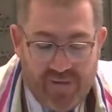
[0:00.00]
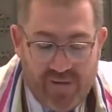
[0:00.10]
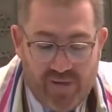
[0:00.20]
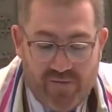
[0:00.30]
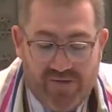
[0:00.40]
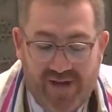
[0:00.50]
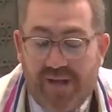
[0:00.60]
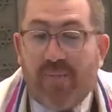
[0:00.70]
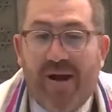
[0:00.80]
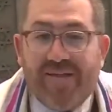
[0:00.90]
We
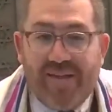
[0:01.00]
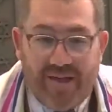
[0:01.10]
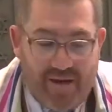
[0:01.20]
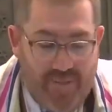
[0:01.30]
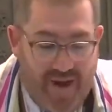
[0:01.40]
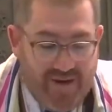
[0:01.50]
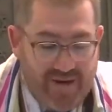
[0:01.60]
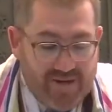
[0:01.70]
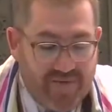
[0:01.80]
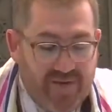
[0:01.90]
celebrate the
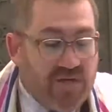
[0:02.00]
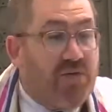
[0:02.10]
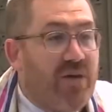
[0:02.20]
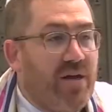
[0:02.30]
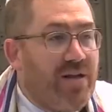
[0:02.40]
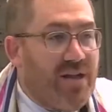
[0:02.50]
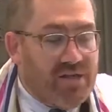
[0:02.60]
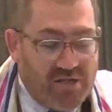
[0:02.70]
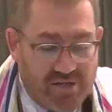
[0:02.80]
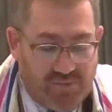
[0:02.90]
independence of Israel
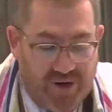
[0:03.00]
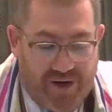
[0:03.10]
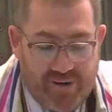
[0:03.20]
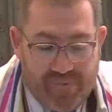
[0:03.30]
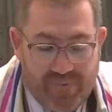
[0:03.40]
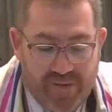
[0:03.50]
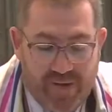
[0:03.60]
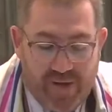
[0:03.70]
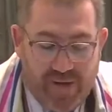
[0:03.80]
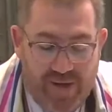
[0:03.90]
each spring
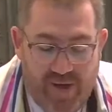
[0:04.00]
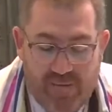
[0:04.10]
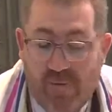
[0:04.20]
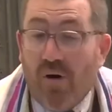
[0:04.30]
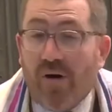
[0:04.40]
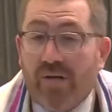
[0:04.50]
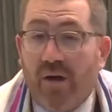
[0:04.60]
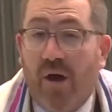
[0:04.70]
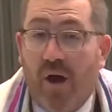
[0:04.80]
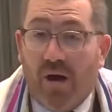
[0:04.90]
and mourn the
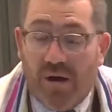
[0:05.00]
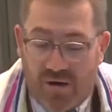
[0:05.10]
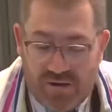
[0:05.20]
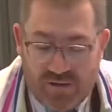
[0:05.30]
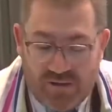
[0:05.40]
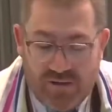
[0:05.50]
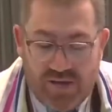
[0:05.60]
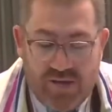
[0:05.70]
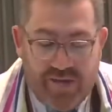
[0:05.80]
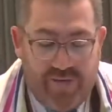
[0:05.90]
horrors
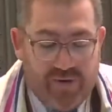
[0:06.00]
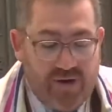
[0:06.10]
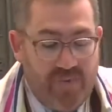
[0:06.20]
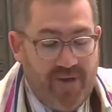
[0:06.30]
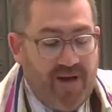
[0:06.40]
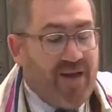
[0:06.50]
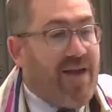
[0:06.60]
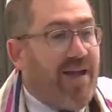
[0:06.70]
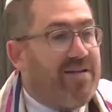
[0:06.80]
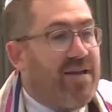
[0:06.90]
that were committed
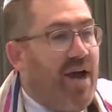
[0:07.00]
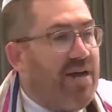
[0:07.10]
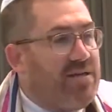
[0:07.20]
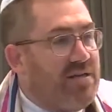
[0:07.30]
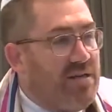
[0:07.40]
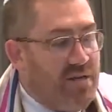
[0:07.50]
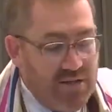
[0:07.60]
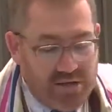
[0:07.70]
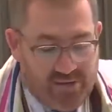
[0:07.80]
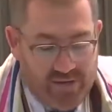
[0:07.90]
against us
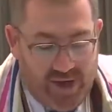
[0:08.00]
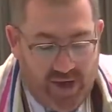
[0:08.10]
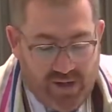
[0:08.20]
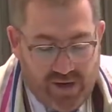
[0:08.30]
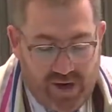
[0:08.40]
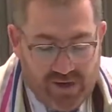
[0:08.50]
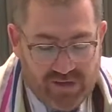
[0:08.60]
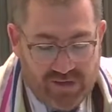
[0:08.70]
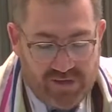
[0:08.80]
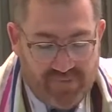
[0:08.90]
during the Holocaust.